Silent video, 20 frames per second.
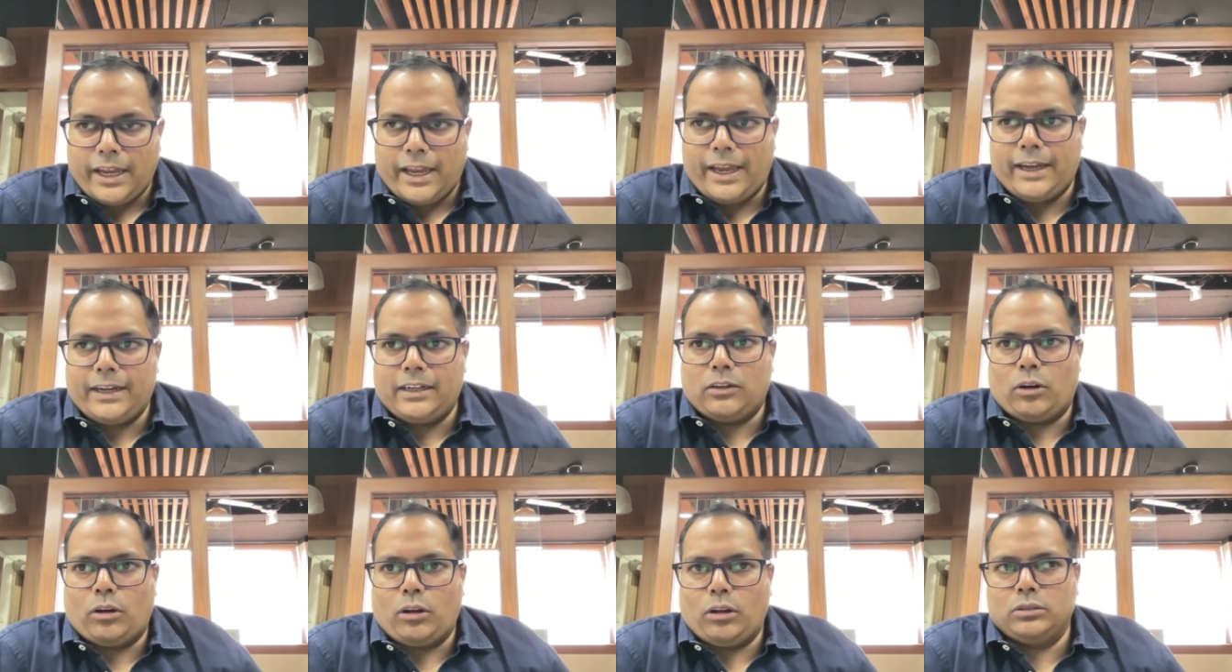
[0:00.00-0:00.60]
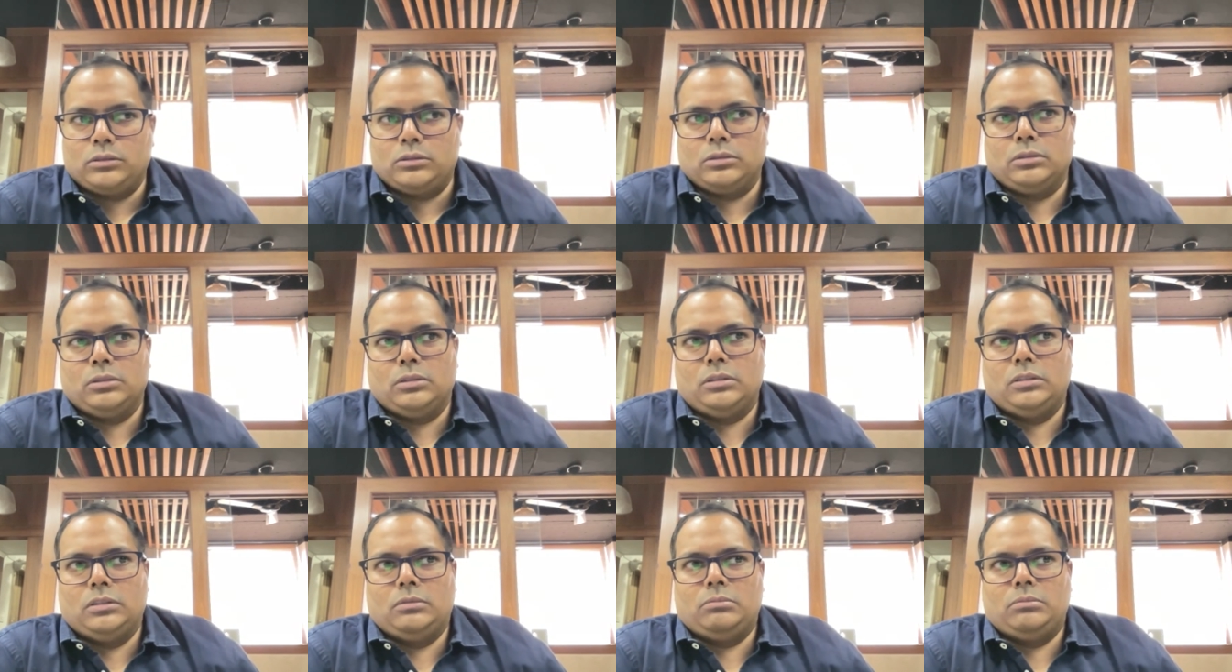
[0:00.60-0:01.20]
and
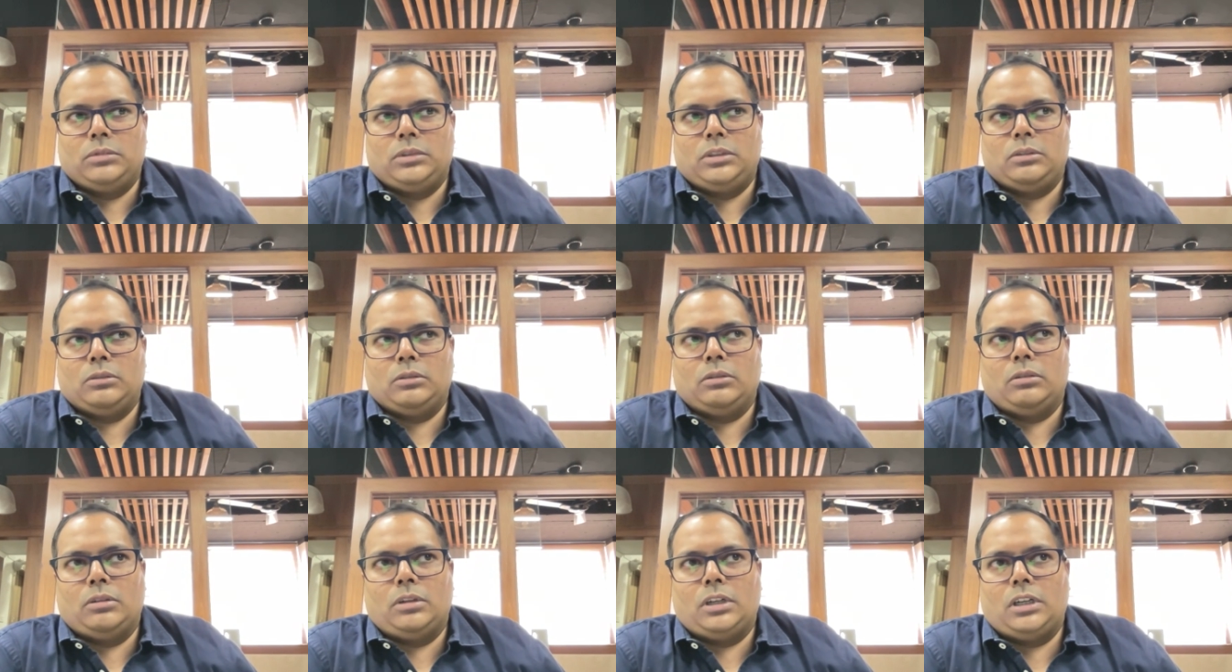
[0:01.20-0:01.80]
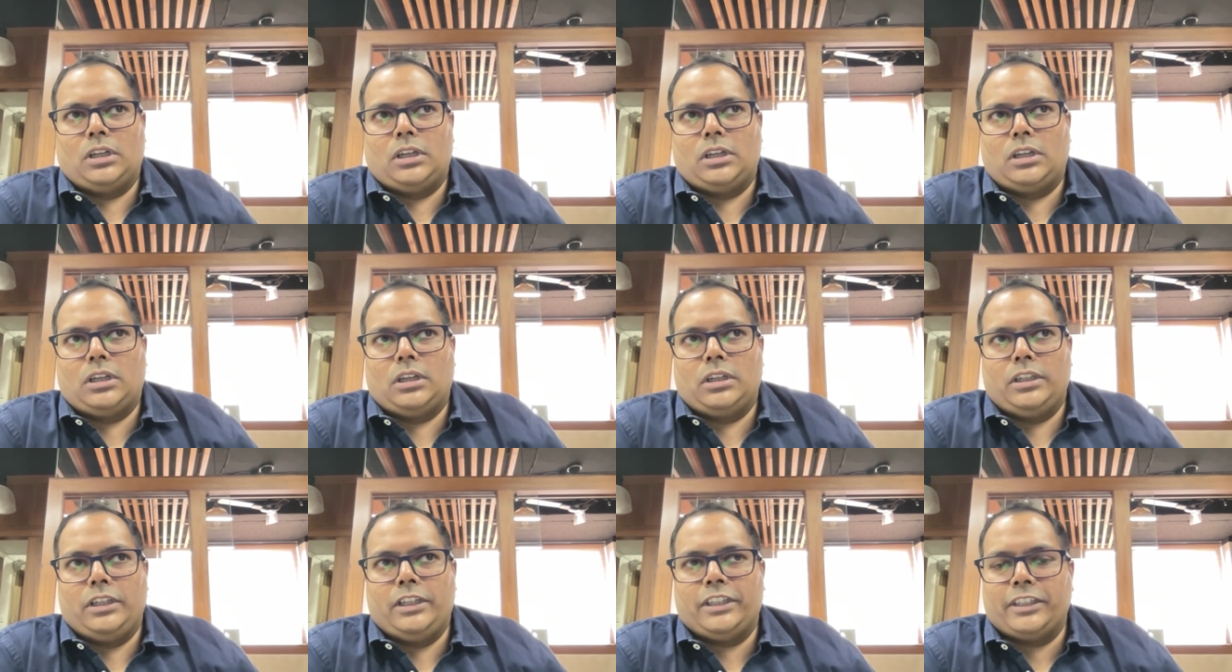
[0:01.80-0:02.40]
also you know
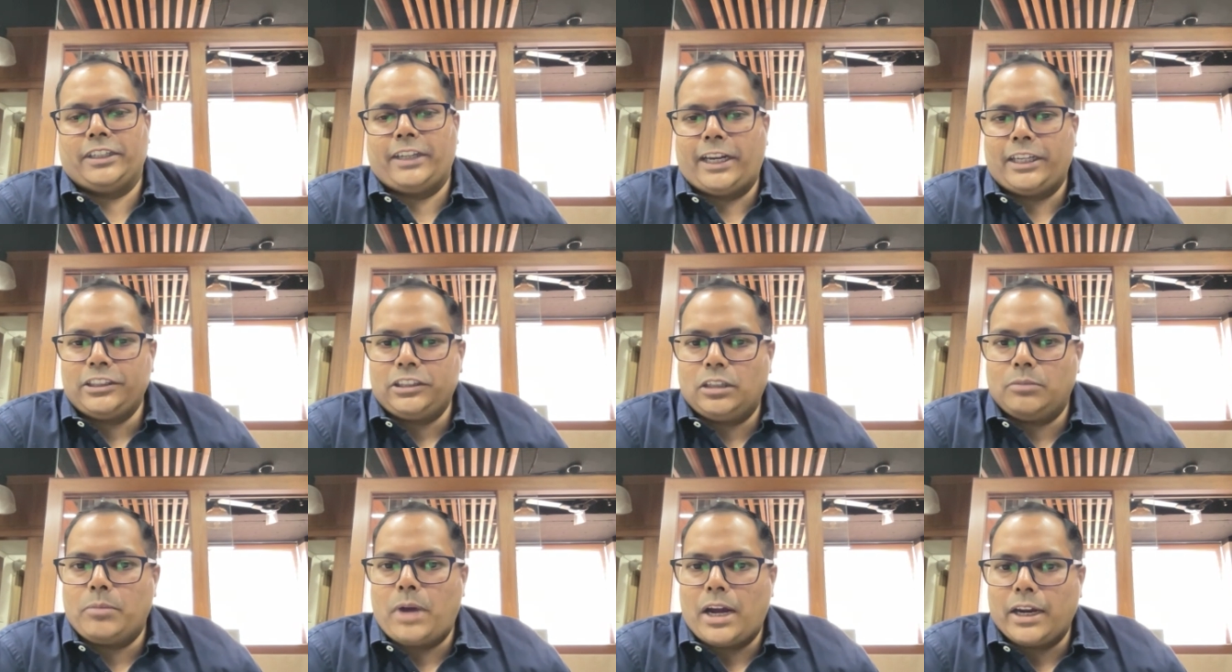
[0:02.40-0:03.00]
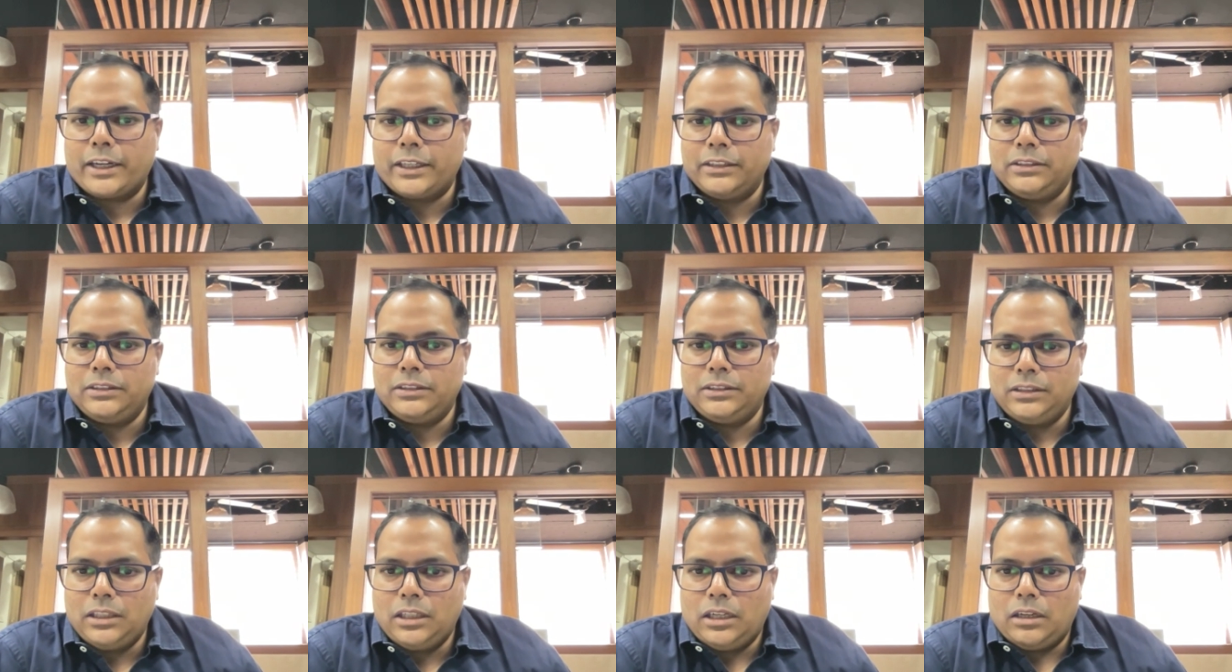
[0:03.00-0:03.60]
uh, international
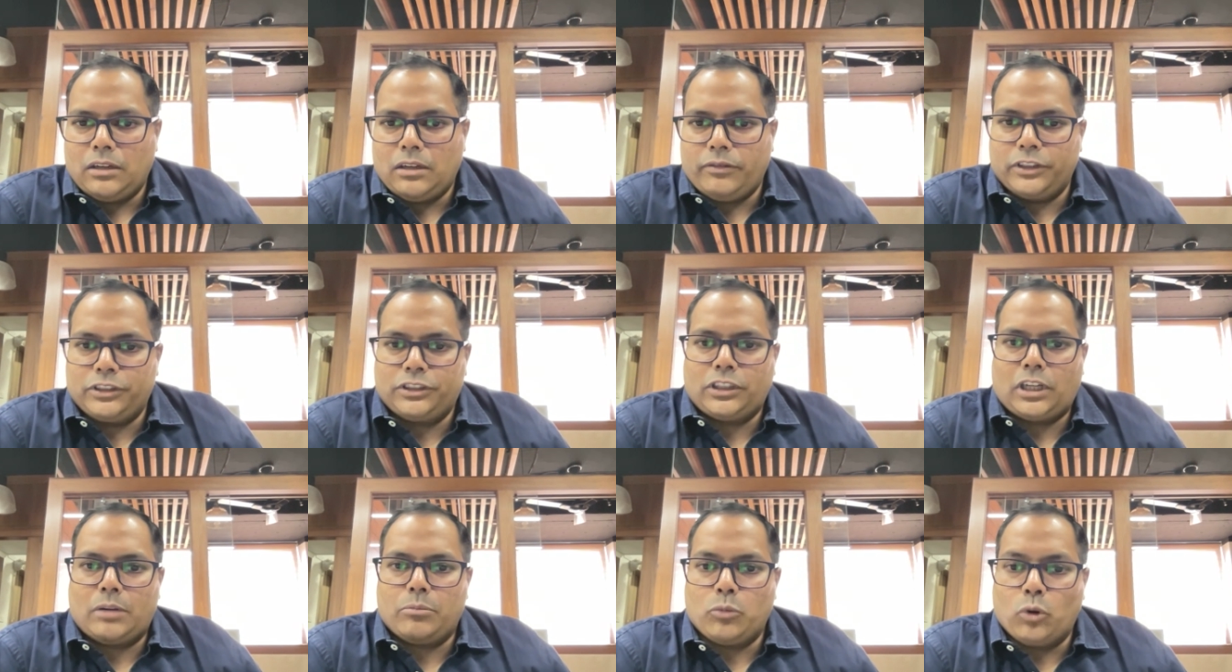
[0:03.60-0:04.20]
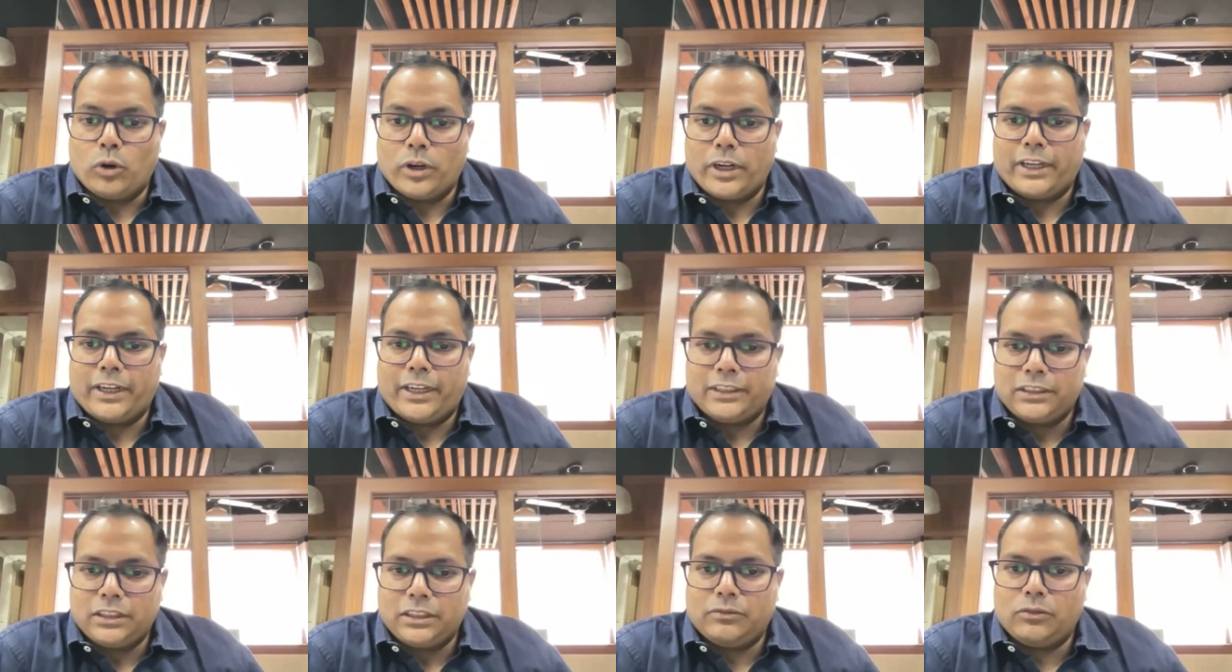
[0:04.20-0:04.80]
markets which are more
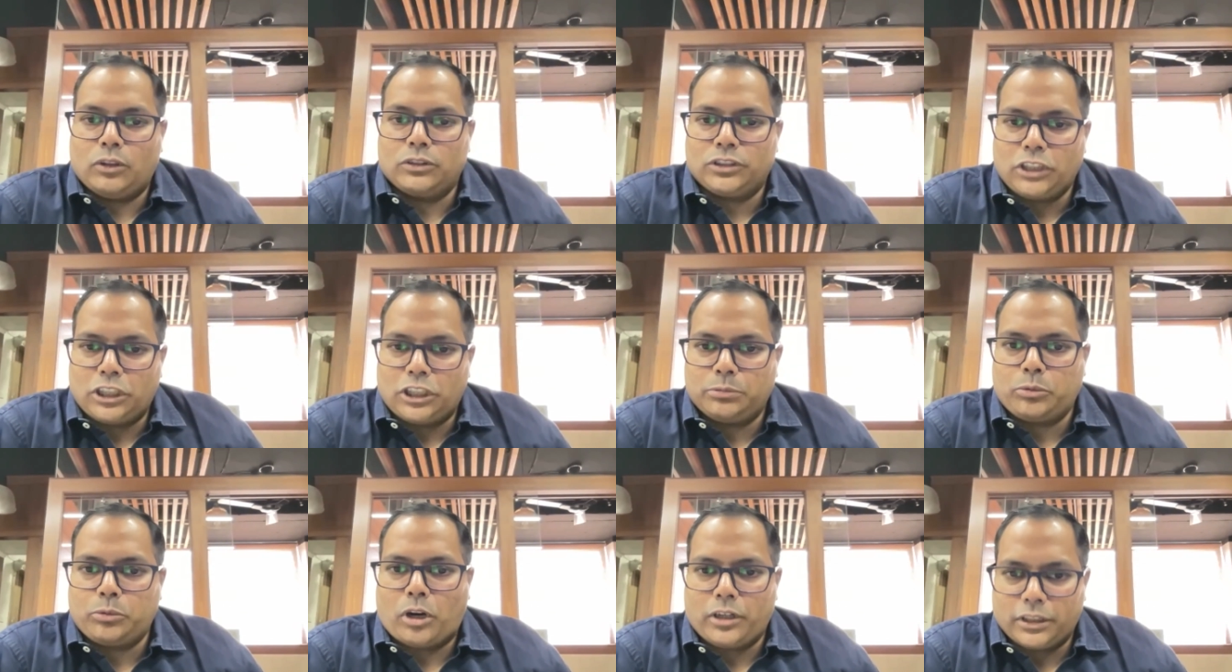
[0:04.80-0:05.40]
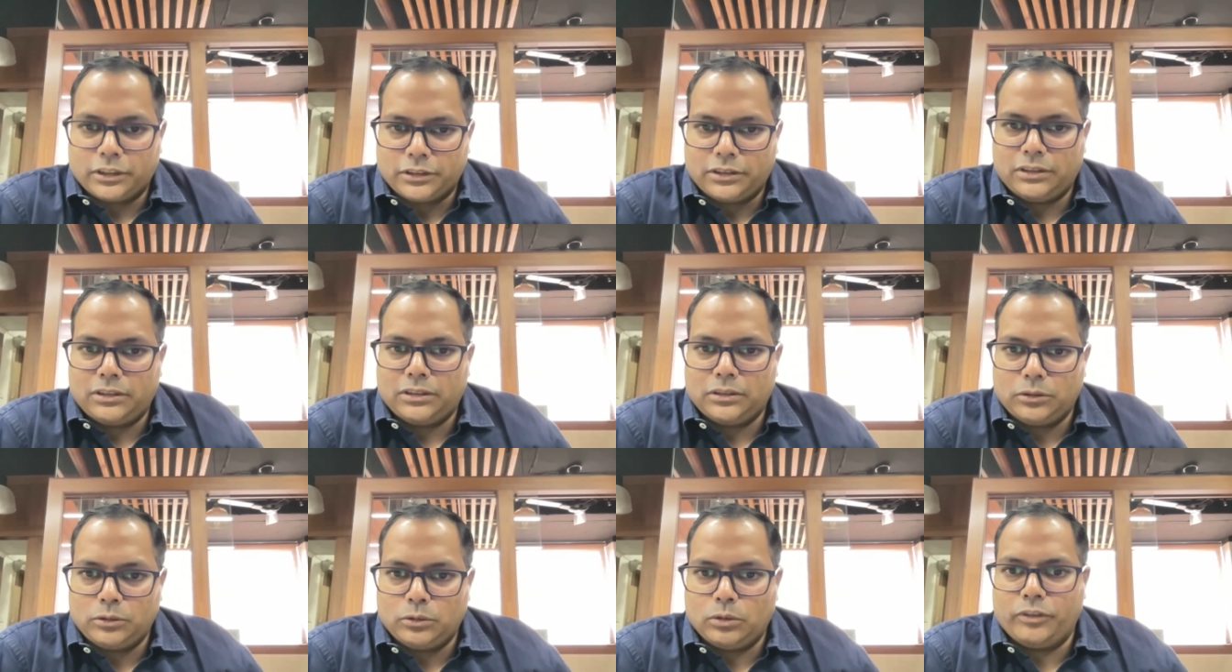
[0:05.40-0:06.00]
aggressive on such
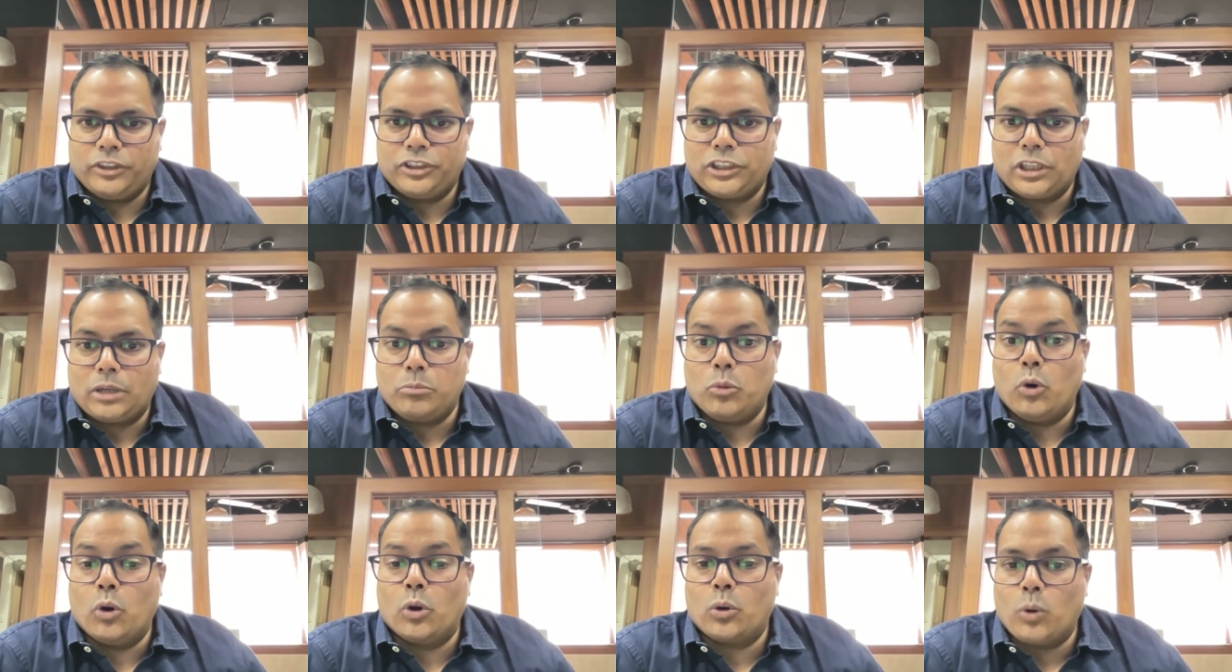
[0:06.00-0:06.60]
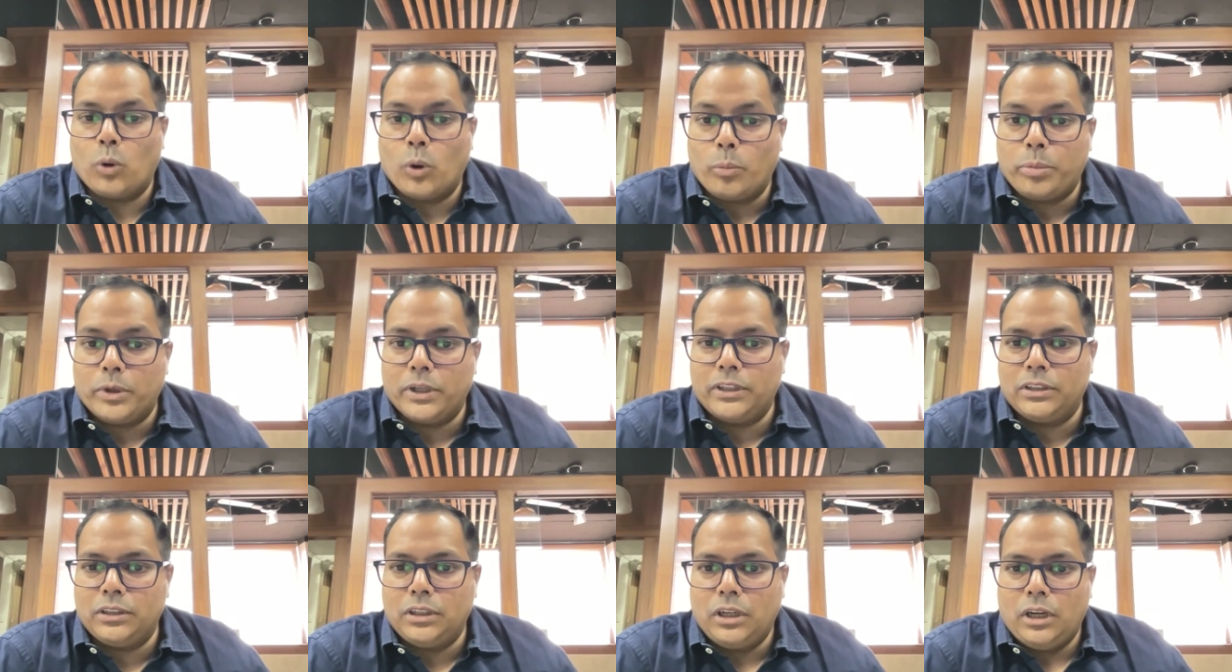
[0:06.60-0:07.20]
products you know which are more
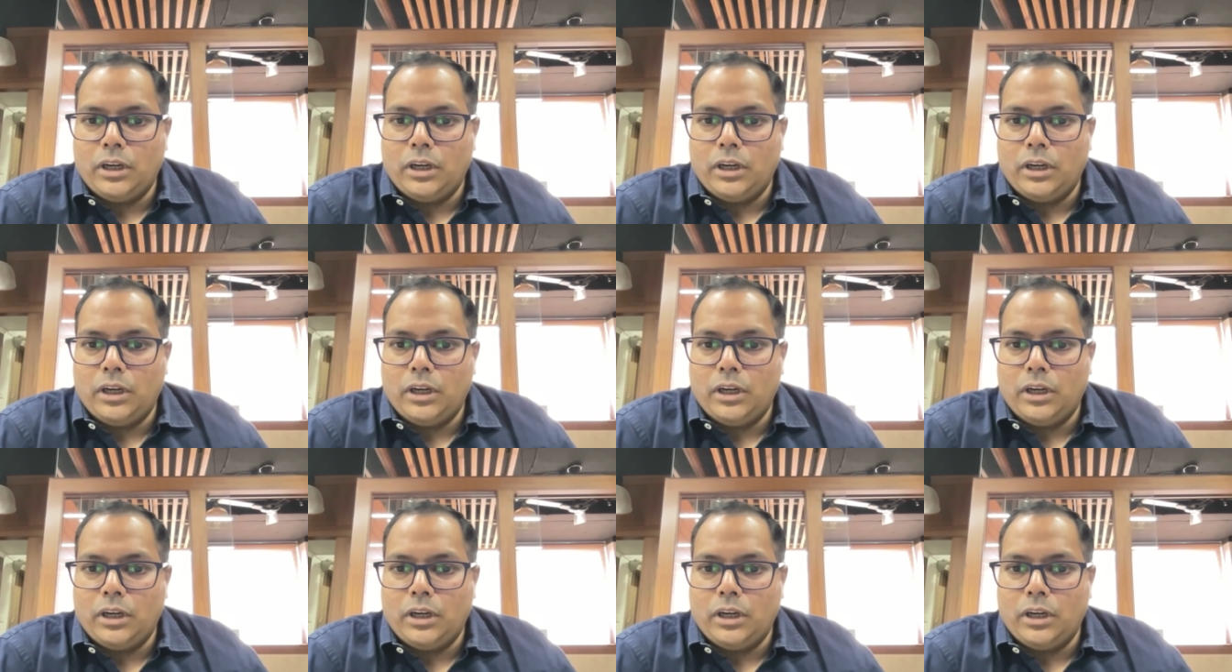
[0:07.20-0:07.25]
open